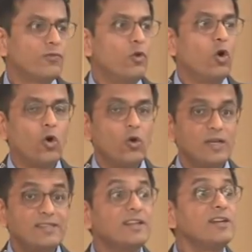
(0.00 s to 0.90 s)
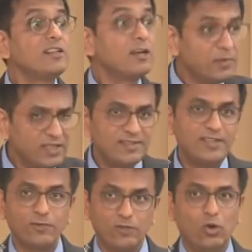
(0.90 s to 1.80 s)
of law is the
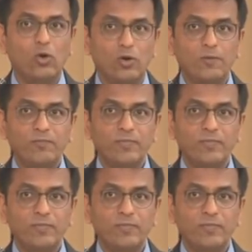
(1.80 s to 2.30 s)
determinacy of the law,